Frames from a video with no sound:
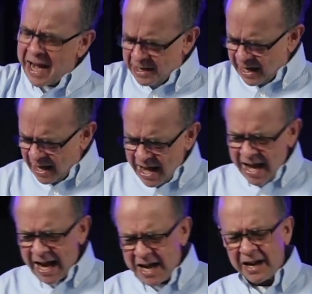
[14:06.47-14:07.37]
And,
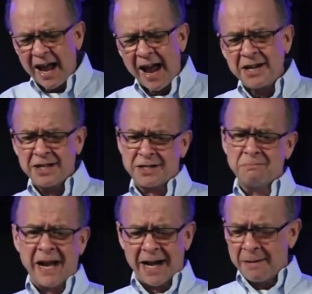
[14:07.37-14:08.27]
and I
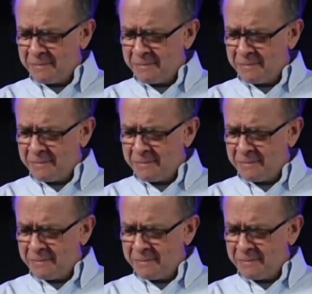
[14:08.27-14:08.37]
just made a